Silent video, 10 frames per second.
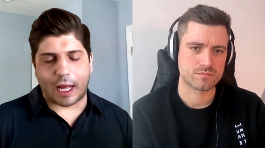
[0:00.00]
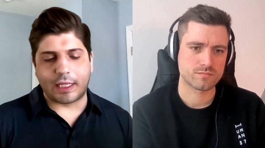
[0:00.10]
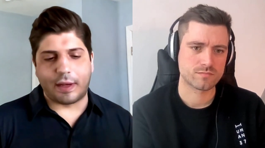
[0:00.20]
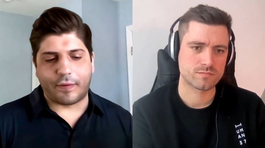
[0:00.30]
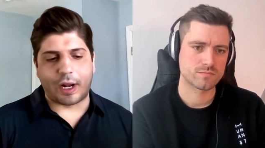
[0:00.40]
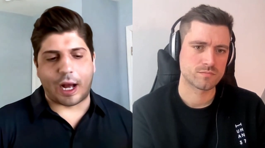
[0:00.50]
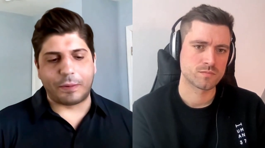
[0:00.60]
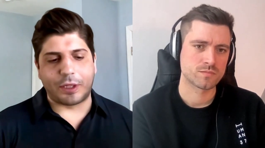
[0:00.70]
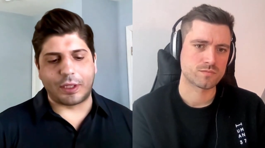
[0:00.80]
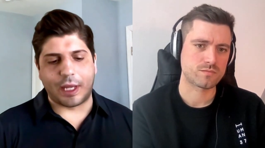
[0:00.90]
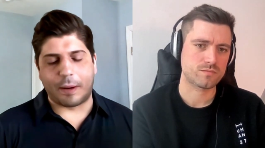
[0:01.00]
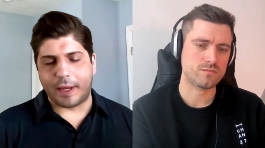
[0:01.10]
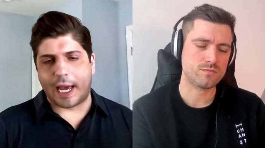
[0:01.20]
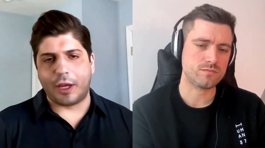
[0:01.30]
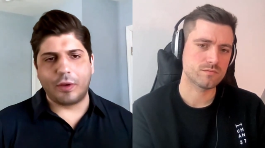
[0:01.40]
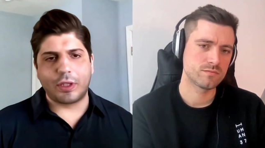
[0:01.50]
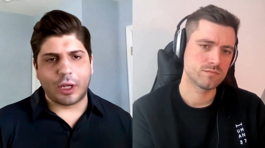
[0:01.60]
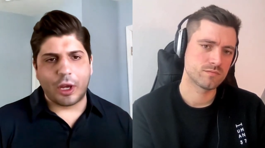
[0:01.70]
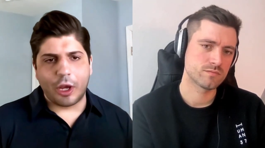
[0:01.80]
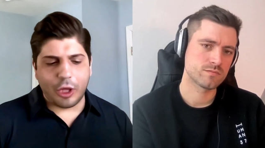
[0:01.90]
Speaker 1: lots of different options there. But yeah, use...
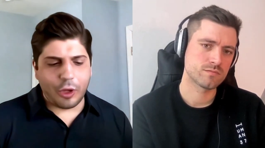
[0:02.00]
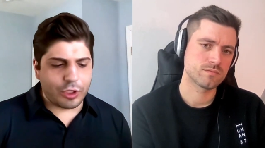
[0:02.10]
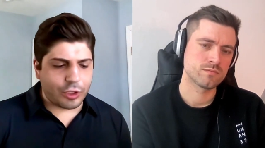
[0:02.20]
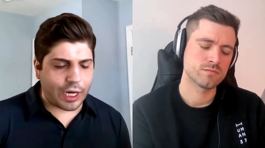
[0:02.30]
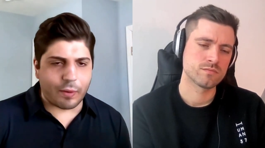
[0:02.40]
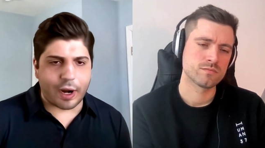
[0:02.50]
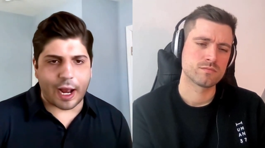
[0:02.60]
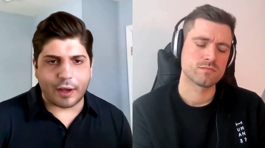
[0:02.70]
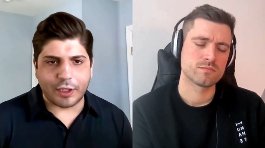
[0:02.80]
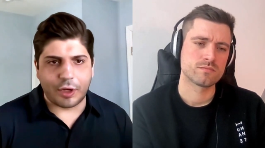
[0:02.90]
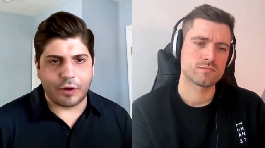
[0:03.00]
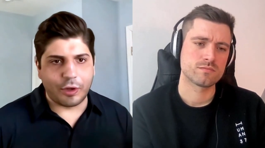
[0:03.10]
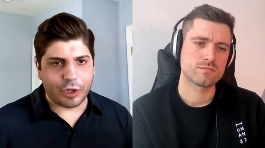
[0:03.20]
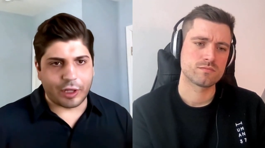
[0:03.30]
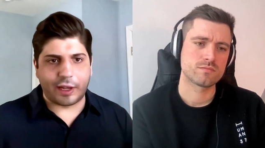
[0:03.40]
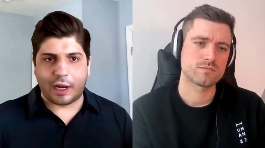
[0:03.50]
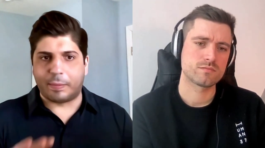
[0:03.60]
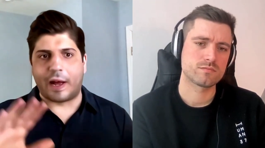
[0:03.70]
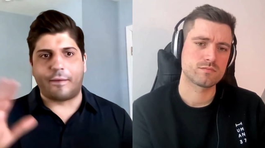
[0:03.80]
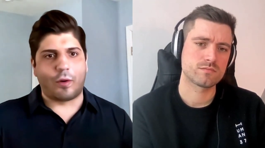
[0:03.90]
use your data warehouse, you know, use your cloud data
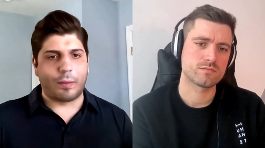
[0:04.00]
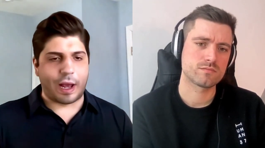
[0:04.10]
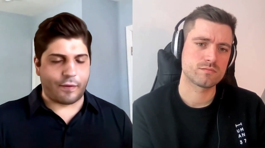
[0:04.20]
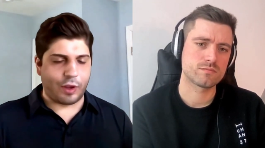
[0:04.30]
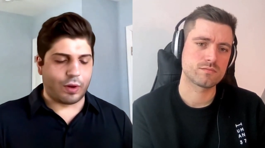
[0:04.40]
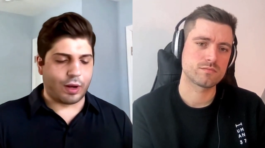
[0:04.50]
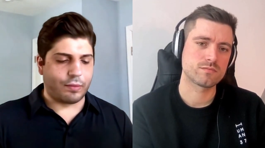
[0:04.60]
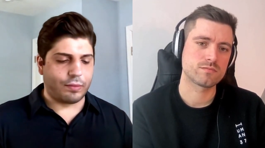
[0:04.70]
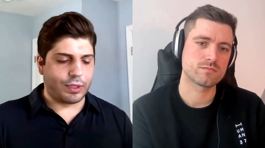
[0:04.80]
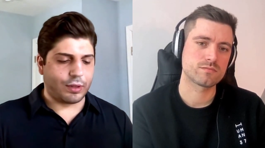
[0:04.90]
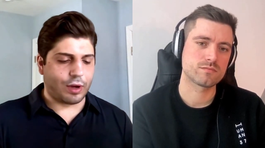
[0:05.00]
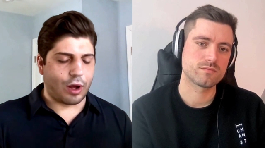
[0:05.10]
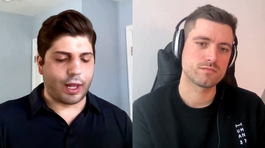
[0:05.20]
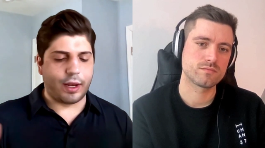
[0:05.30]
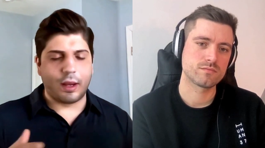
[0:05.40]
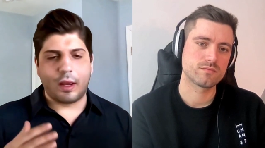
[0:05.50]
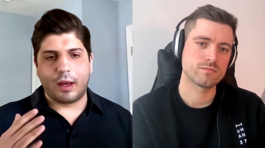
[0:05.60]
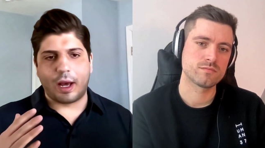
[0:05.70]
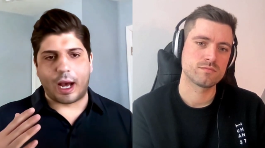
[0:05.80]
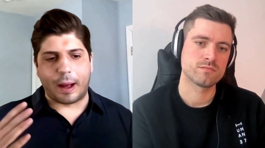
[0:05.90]
platform, however you want to, to call it,
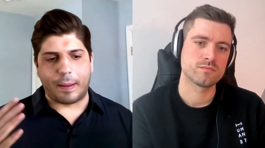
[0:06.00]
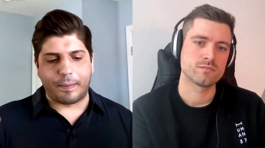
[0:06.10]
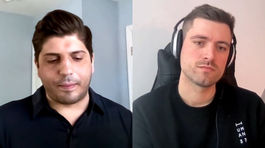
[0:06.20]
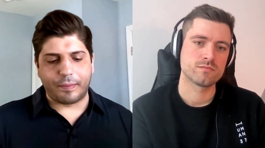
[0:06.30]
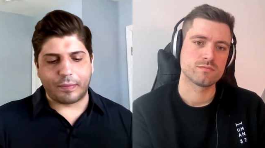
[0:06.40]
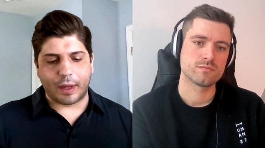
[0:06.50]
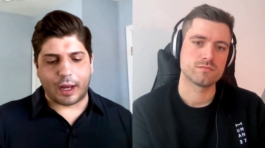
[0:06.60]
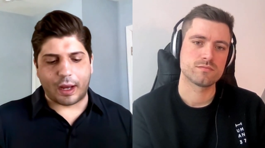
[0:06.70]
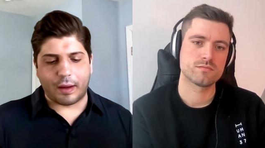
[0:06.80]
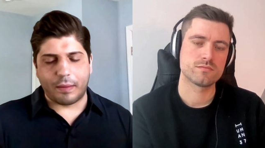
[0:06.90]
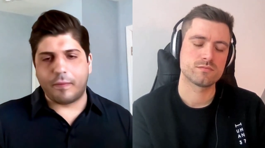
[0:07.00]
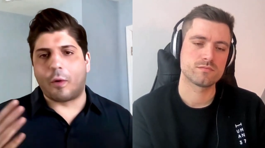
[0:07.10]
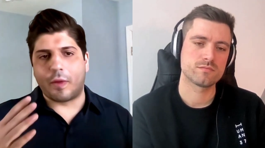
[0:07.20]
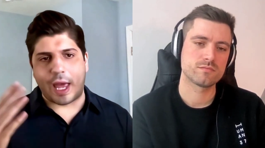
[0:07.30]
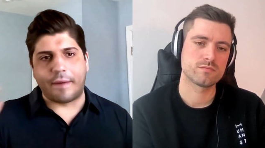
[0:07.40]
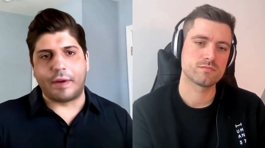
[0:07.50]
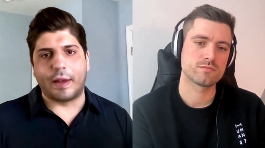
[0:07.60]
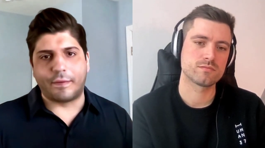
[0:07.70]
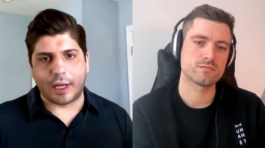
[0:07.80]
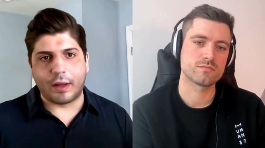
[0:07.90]
um, uh, for the heavy
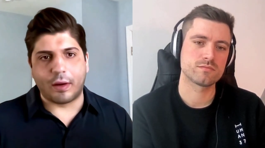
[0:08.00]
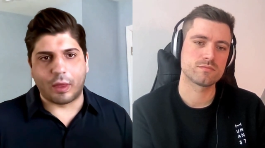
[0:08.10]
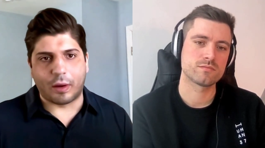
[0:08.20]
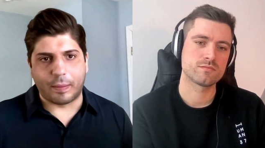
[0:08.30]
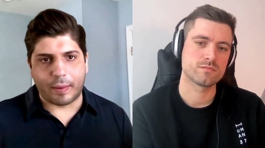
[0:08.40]
lifting on the, on the